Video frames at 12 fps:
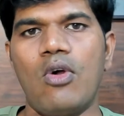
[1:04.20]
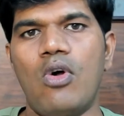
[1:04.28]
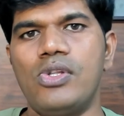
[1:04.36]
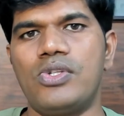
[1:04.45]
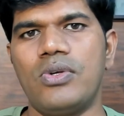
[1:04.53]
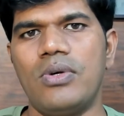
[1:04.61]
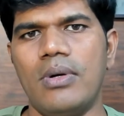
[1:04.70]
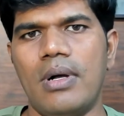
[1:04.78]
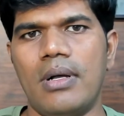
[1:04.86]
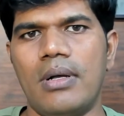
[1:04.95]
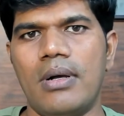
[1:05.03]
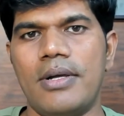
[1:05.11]
also
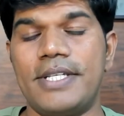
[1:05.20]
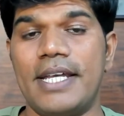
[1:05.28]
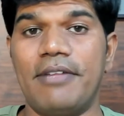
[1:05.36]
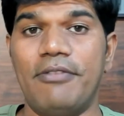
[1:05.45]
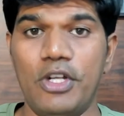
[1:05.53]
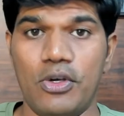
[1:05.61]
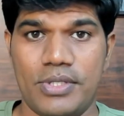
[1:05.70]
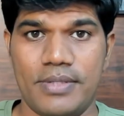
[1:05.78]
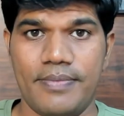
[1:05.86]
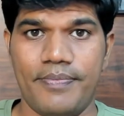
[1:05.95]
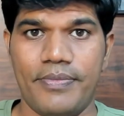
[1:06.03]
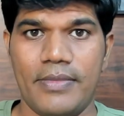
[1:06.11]
uh, share the videos,
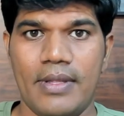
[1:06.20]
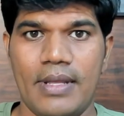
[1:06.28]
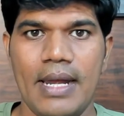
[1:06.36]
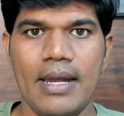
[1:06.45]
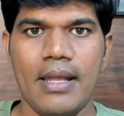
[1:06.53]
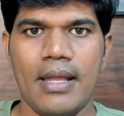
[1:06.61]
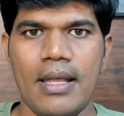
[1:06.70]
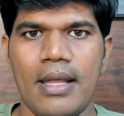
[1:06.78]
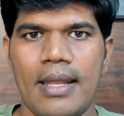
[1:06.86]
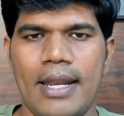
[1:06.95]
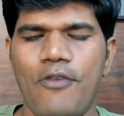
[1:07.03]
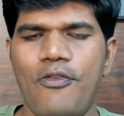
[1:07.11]
right?
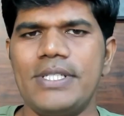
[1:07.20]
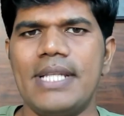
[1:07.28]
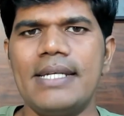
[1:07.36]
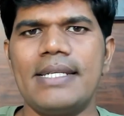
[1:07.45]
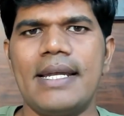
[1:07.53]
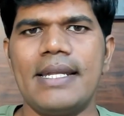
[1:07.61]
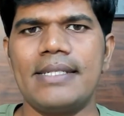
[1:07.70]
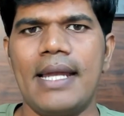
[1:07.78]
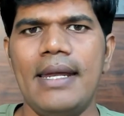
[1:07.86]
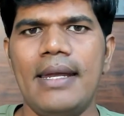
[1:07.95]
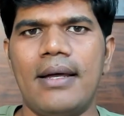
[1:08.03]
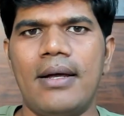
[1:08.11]
Now first let's
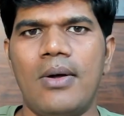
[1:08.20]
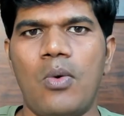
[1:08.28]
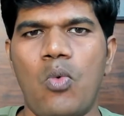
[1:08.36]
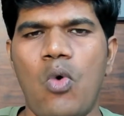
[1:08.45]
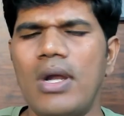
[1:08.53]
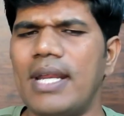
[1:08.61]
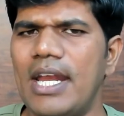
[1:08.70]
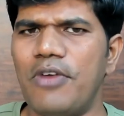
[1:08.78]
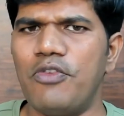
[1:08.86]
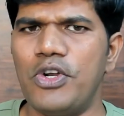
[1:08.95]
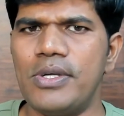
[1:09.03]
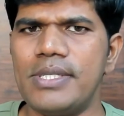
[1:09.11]
understand uh, what kind of
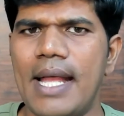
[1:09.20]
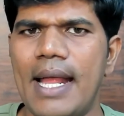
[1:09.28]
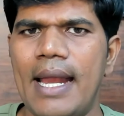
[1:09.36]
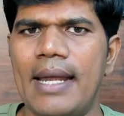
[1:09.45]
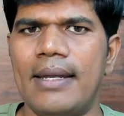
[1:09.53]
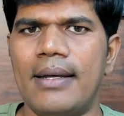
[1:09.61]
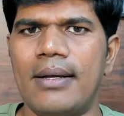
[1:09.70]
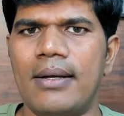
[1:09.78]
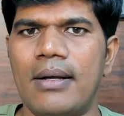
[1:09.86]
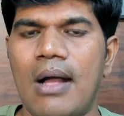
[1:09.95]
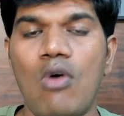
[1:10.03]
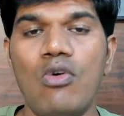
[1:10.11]
videos and
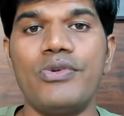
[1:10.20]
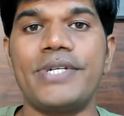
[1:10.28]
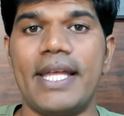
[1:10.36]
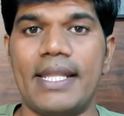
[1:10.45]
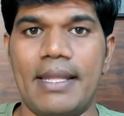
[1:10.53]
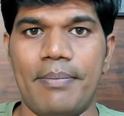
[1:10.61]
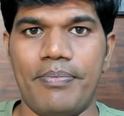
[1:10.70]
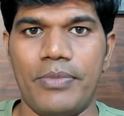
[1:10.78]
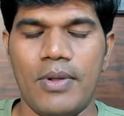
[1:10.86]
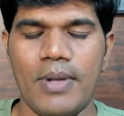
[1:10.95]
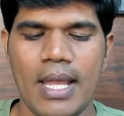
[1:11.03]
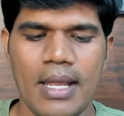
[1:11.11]
uh, how to share them.
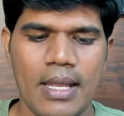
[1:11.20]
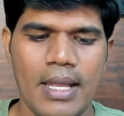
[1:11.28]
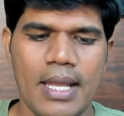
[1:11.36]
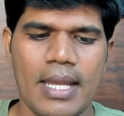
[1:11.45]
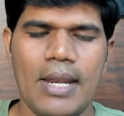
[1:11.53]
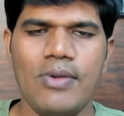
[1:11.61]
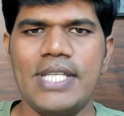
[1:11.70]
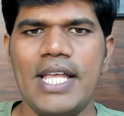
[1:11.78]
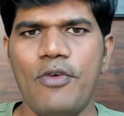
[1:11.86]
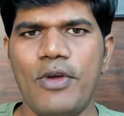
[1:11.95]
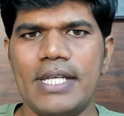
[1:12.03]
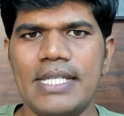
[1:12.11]
Okay. Now say
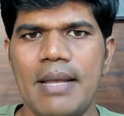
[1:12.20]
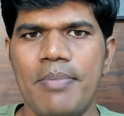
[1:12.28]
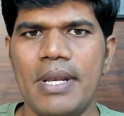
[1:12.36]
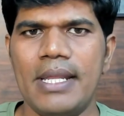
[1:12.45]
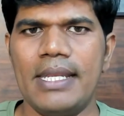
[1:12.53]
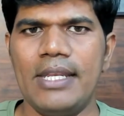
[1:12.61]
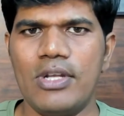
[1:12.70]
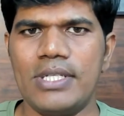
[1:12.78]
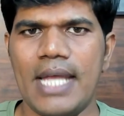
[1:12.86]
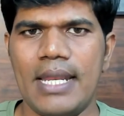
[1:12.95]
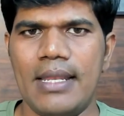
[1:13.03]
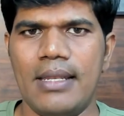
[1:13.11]
for example, in your
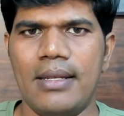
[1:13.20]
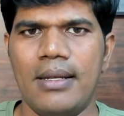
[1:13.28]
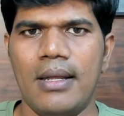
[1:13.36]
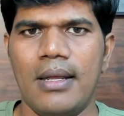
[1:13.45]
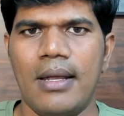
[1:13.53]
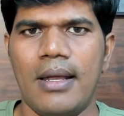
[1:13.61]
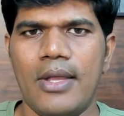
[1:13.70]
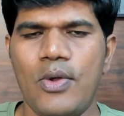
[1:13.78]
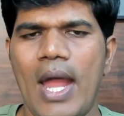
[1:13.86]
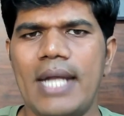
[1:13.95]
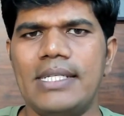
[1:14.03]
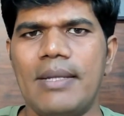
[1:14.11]
channel, you
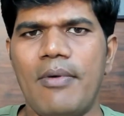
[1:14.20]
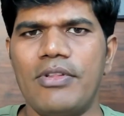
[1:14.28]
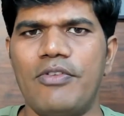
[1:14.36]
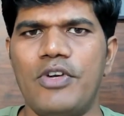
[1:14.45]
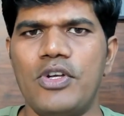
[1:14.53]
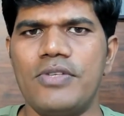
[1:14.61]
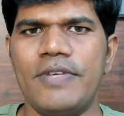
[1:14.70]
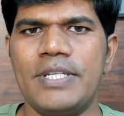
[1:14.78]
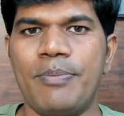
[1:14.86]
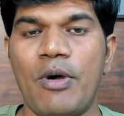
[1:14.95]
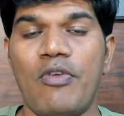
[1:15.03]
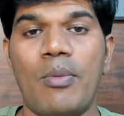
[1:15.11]
had some of the videos
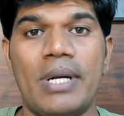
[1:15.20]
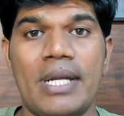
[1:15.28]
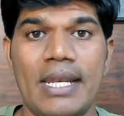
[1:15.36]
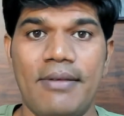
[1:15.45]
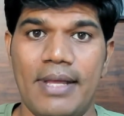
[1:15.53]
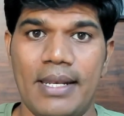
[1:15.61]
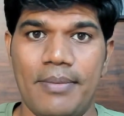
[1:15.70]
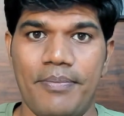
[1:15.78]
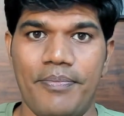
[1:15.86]
which performed really well.